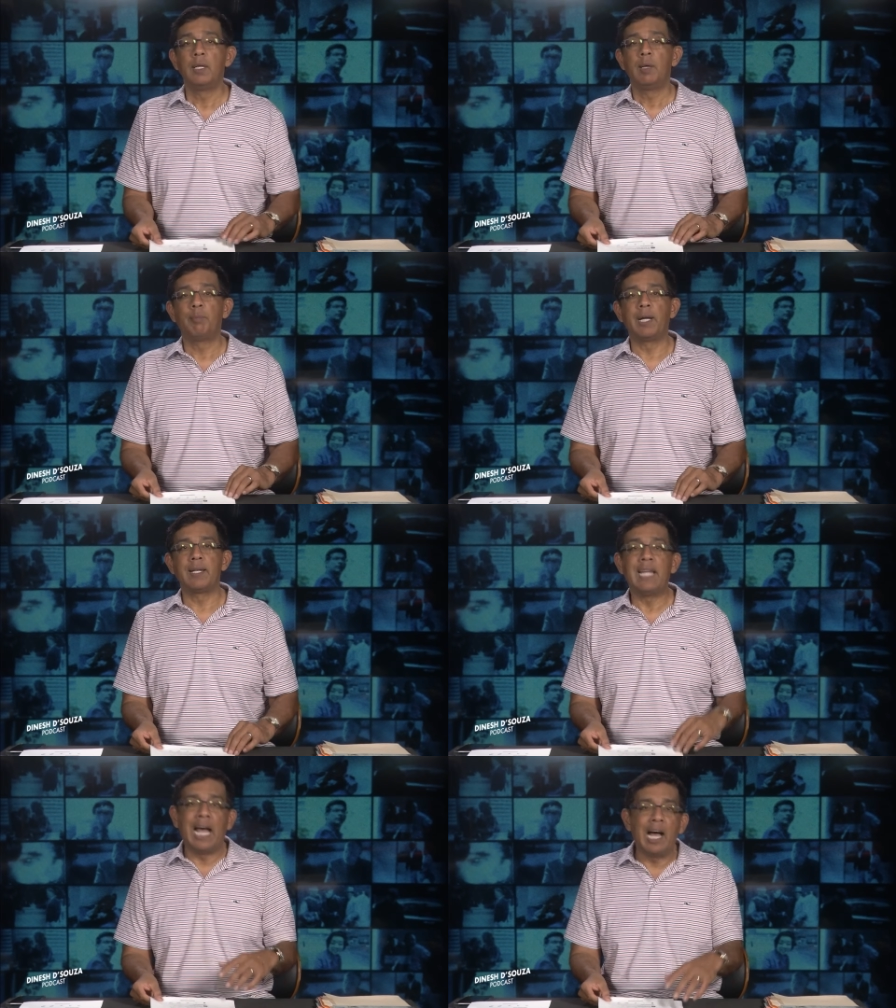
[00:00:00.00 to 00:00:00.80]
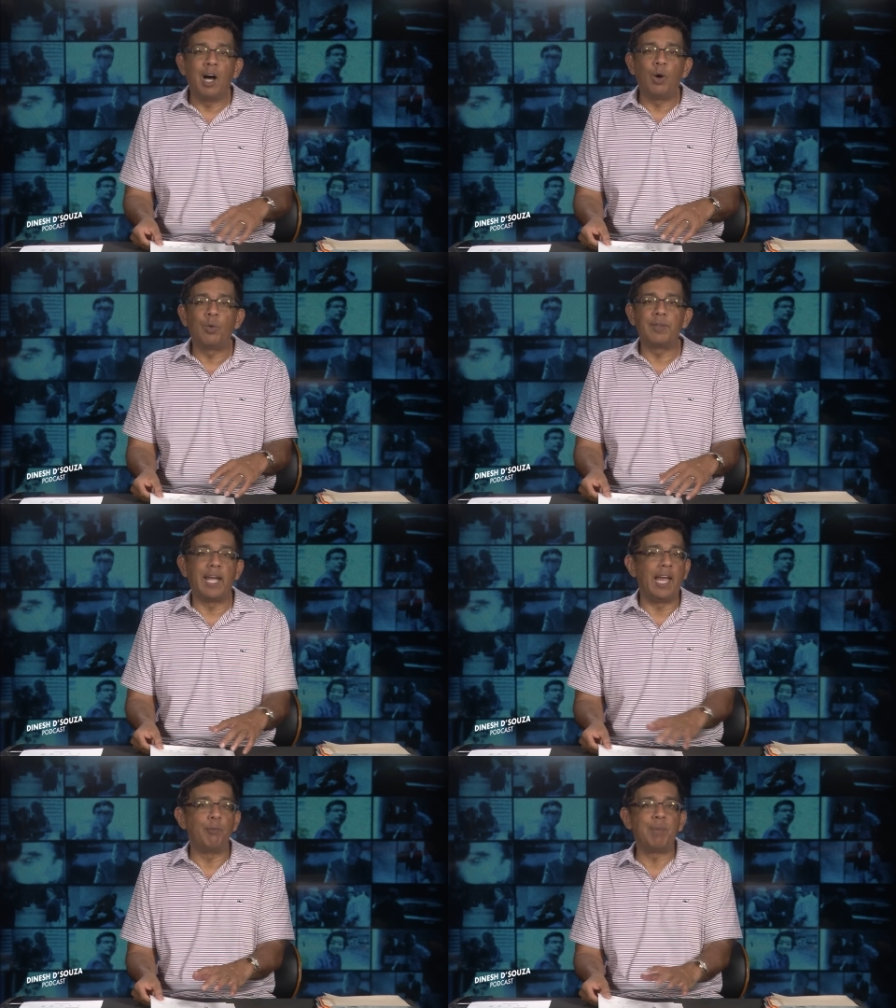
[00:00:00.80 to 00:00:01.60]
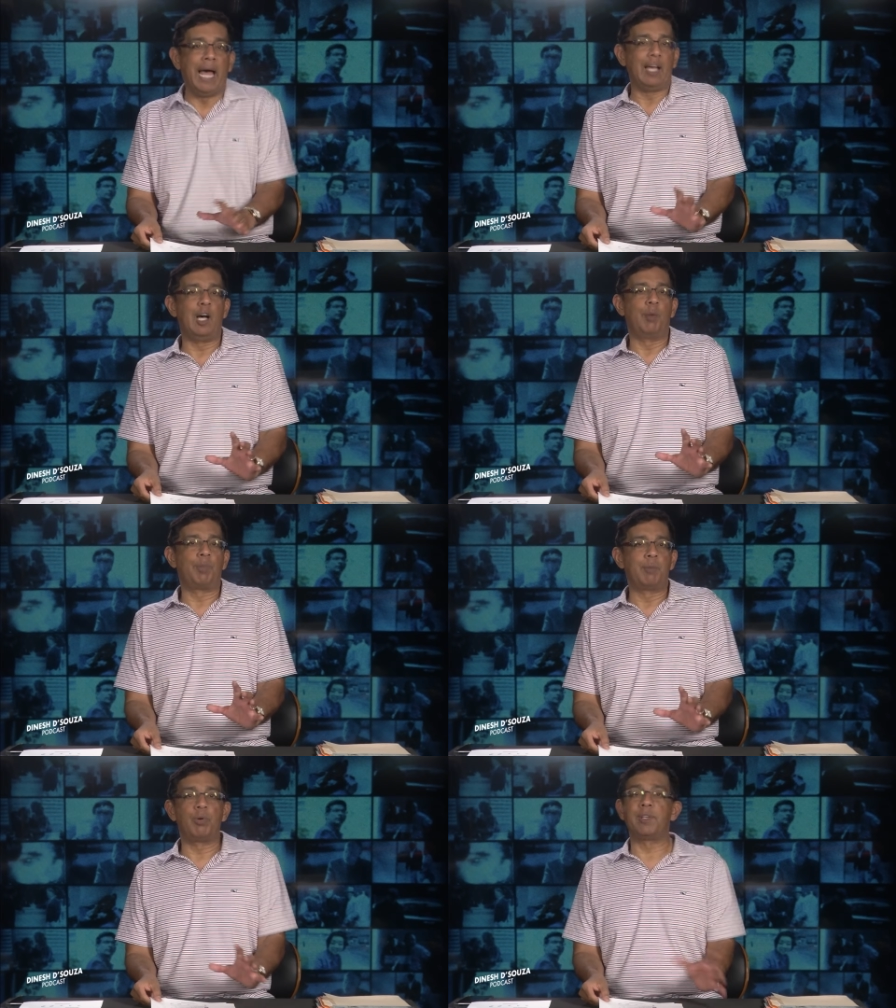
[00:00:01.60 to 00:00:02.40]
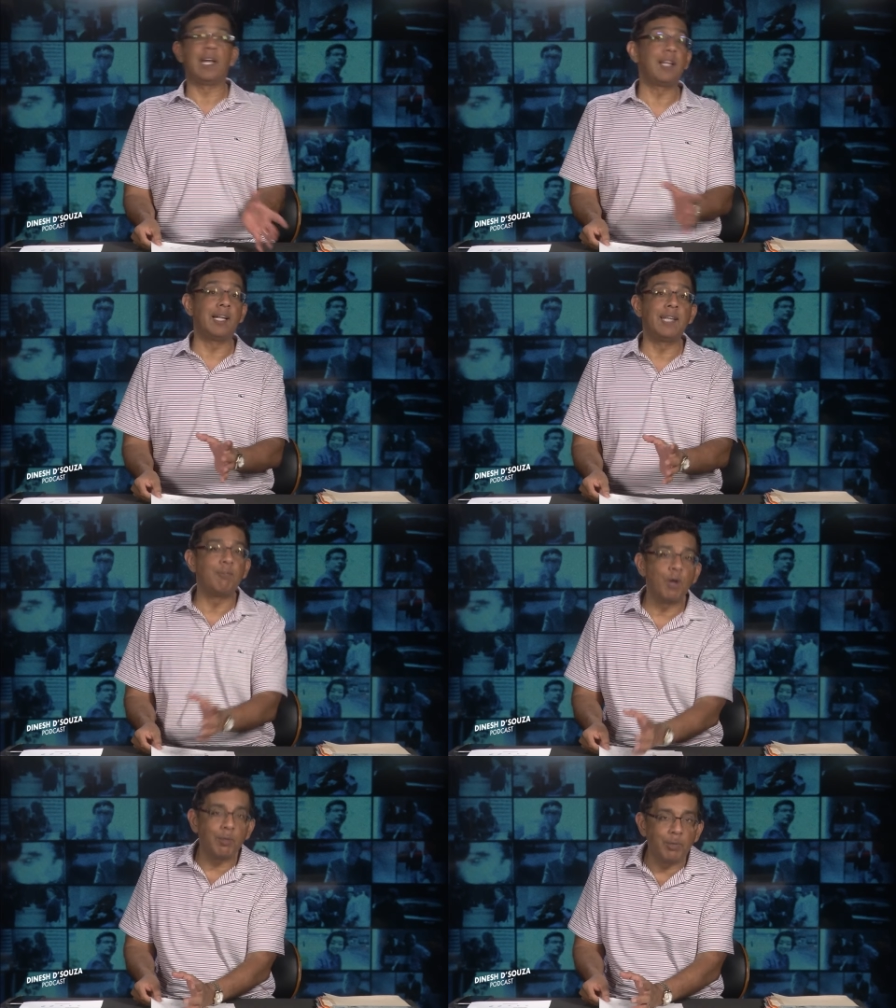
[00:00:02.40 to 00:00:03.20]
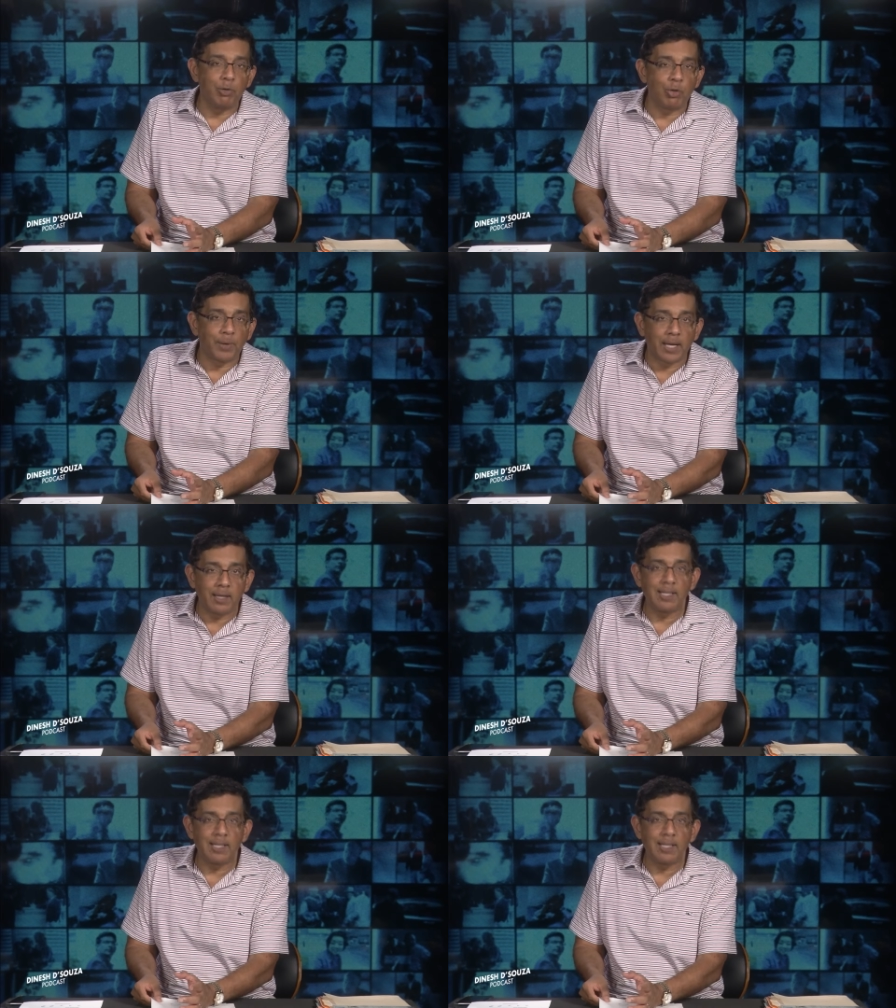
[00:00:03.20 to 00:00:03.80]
But now they back up and pretend like they've not been doing it.